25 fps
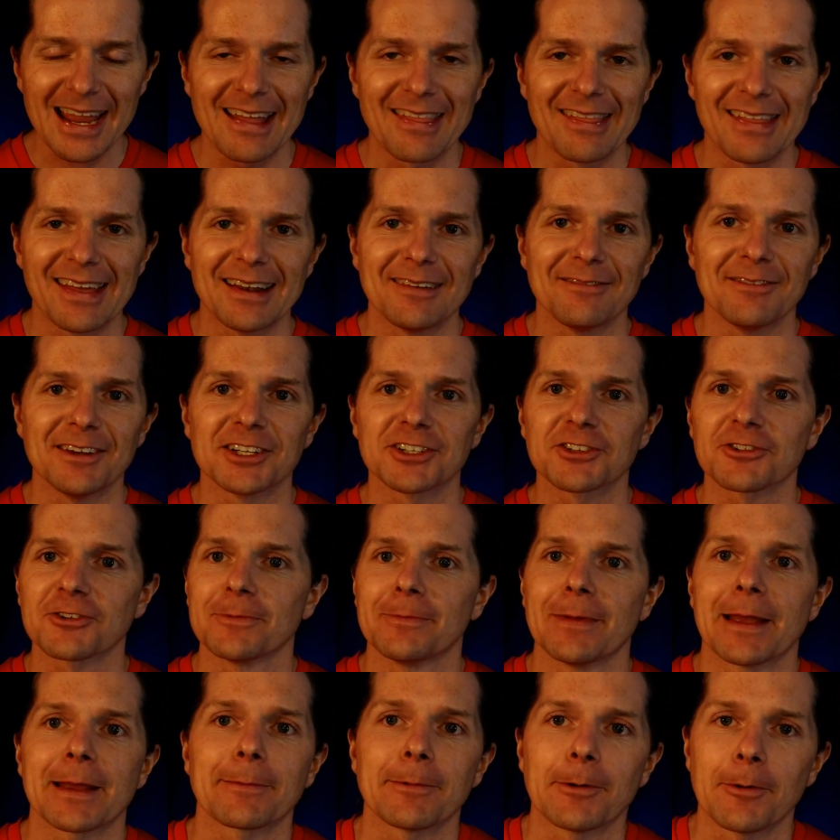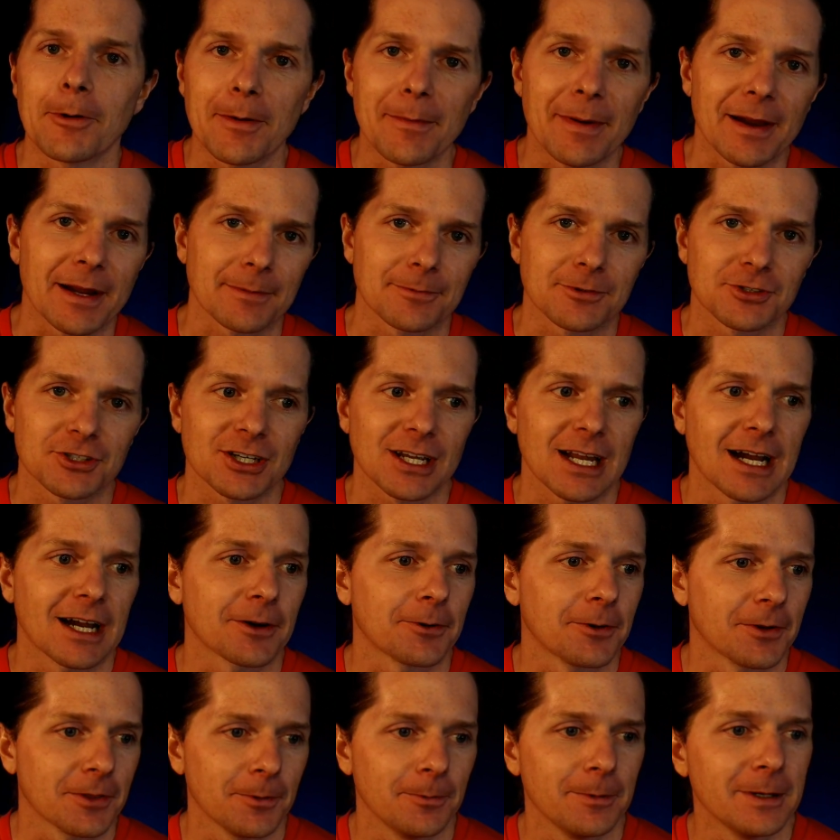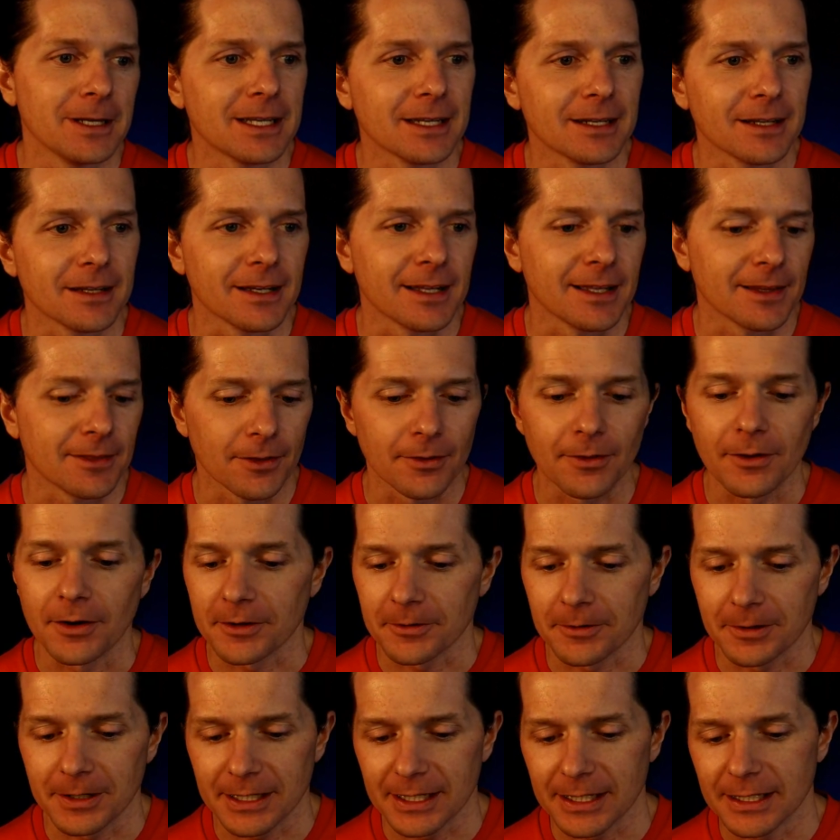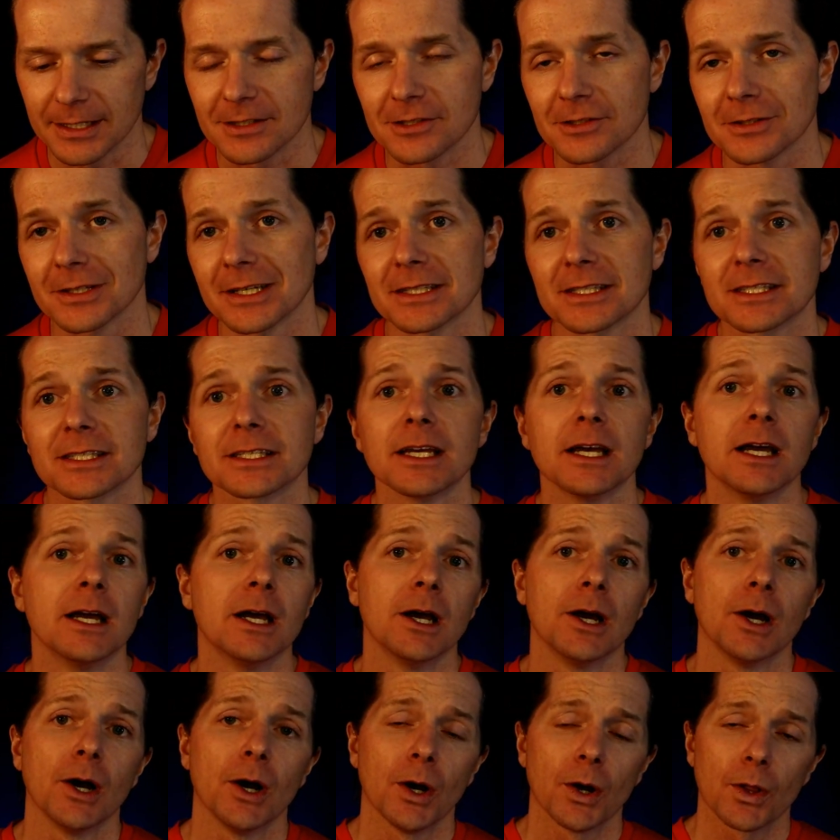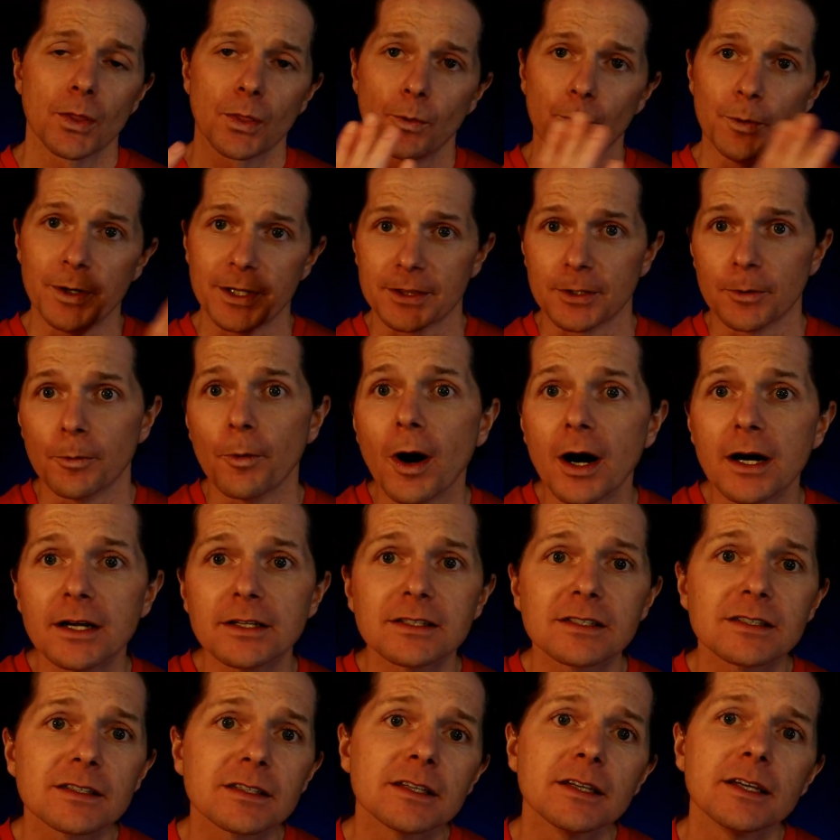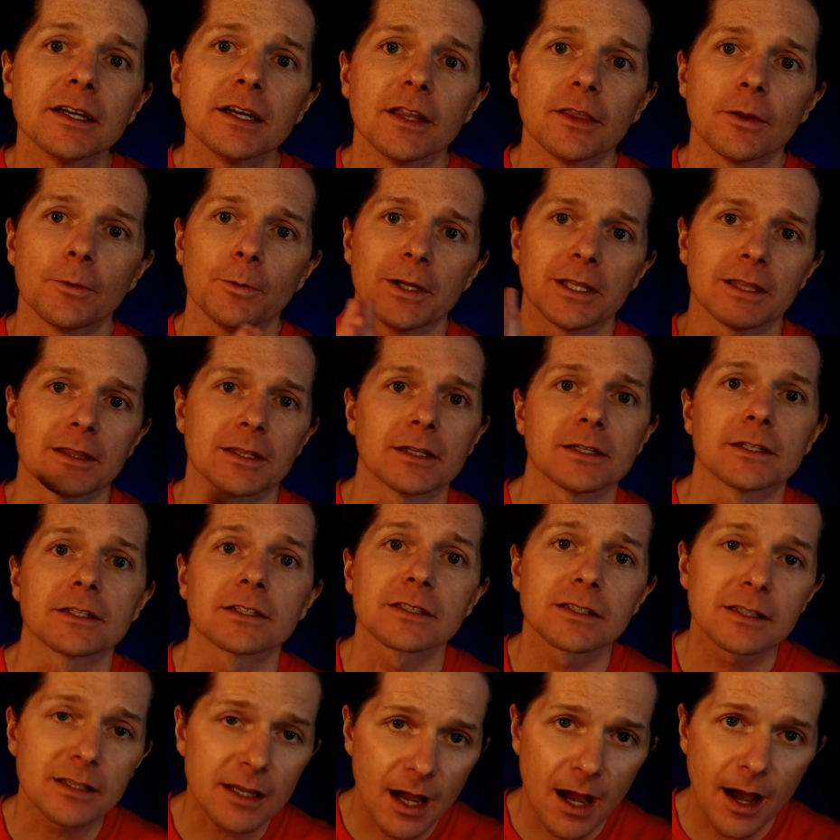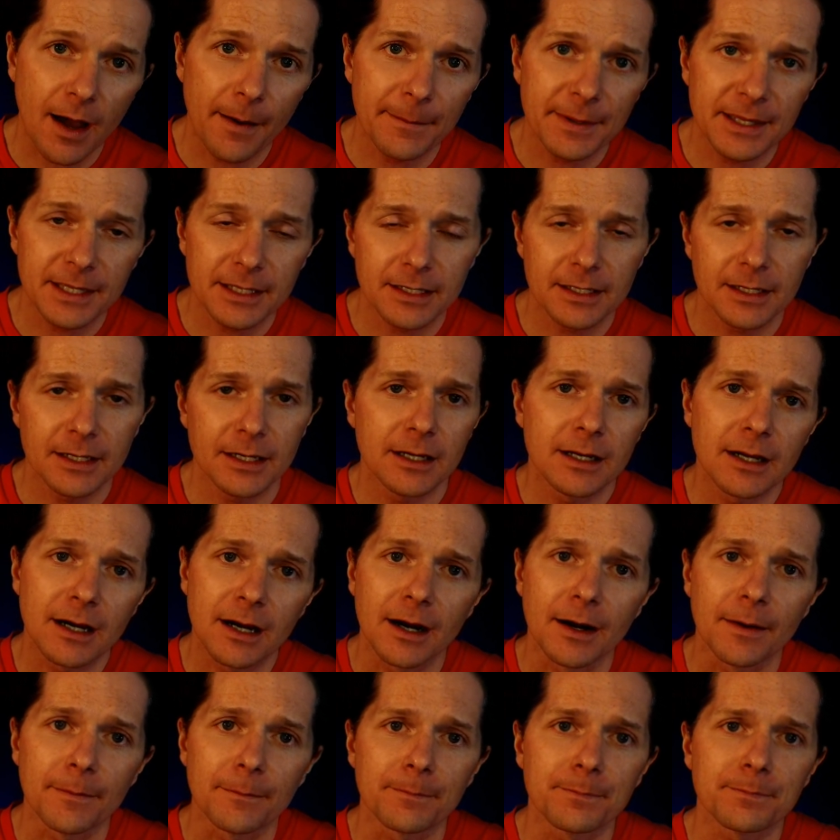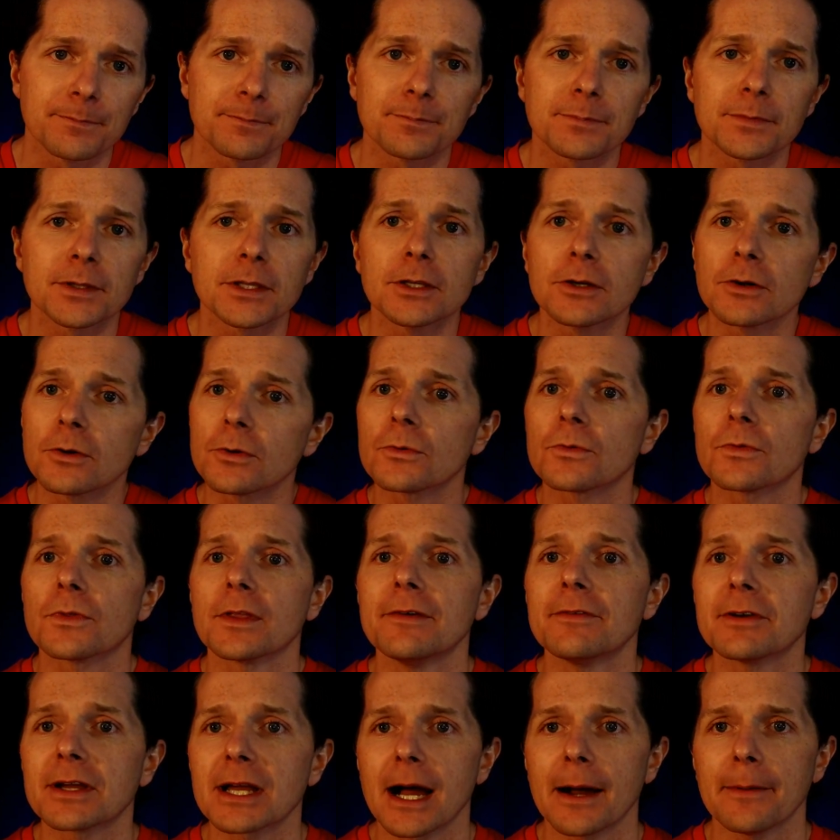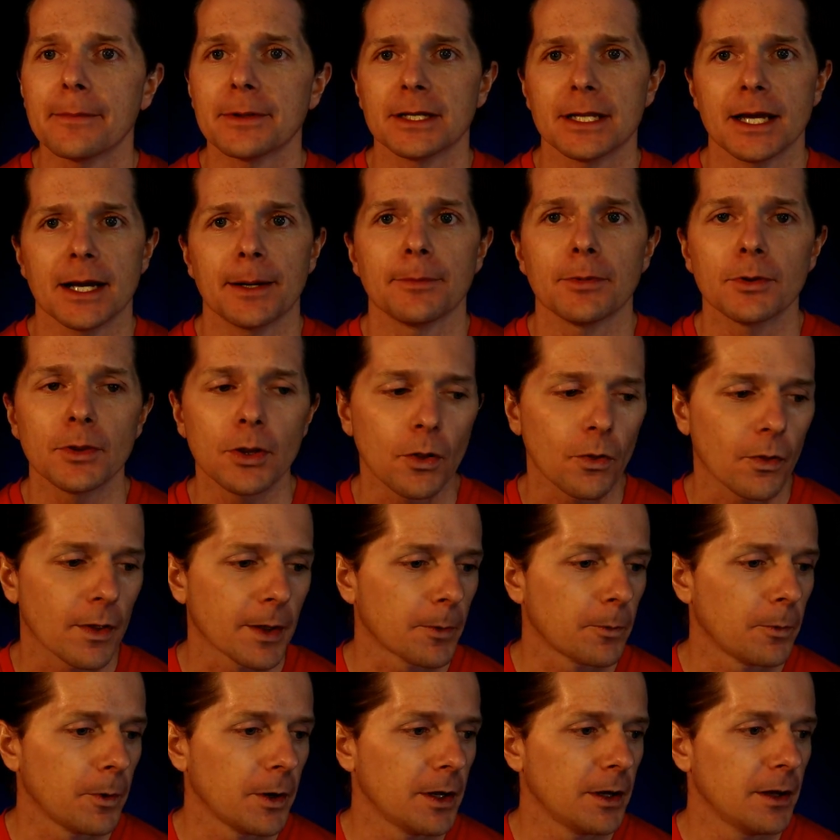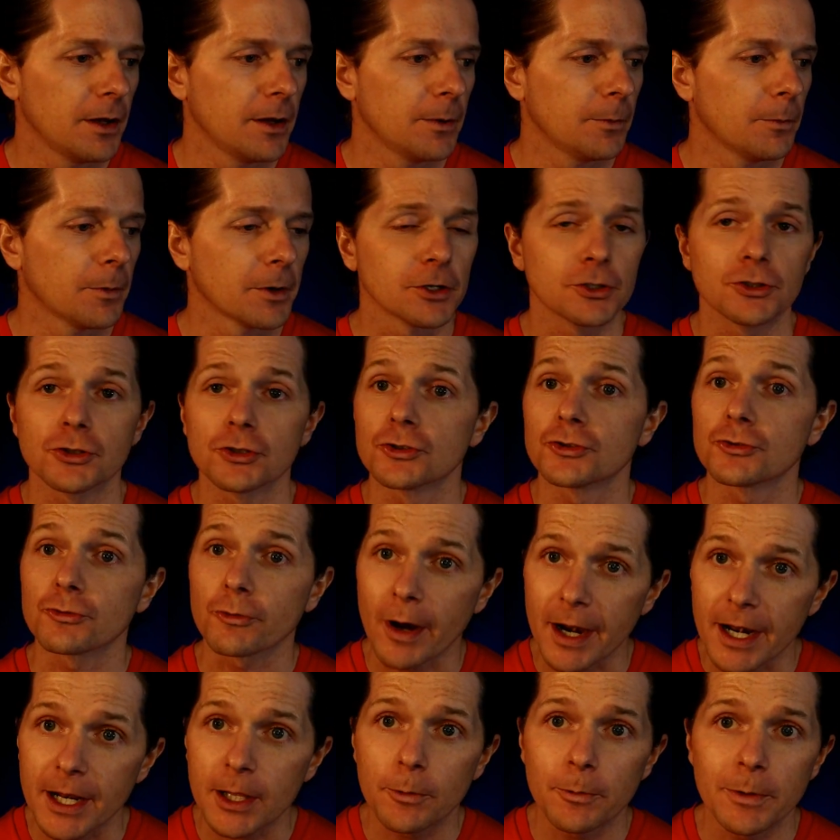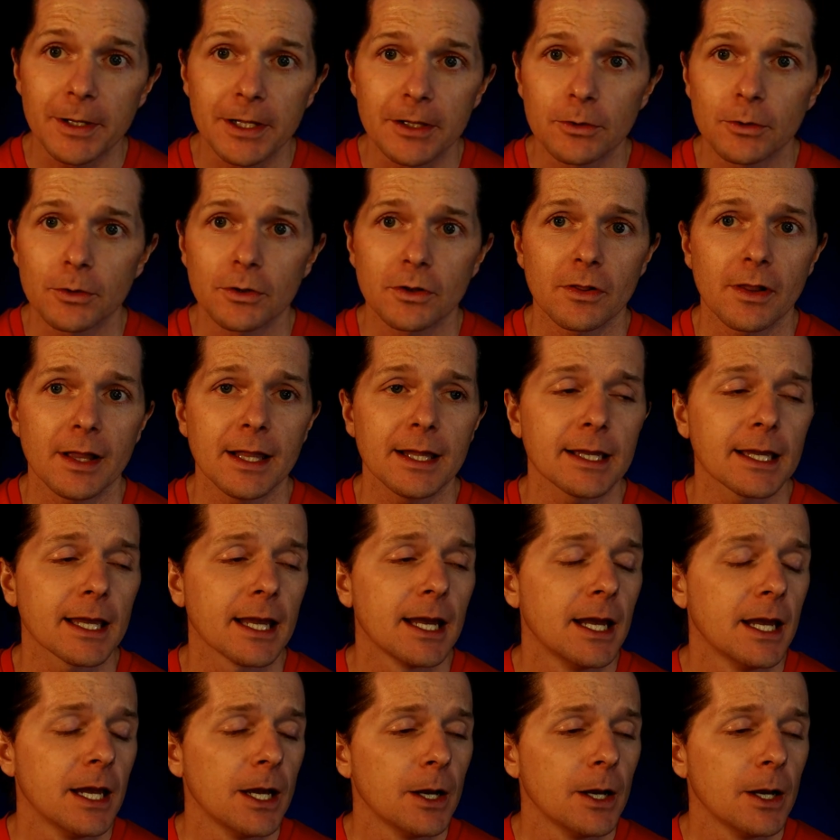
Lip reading: then eventually make my way back up to Chicago on the weekend and hit the long run again. So that's the week that was and the week that is coming. Leave a comment down below. Like, what did your training week look like?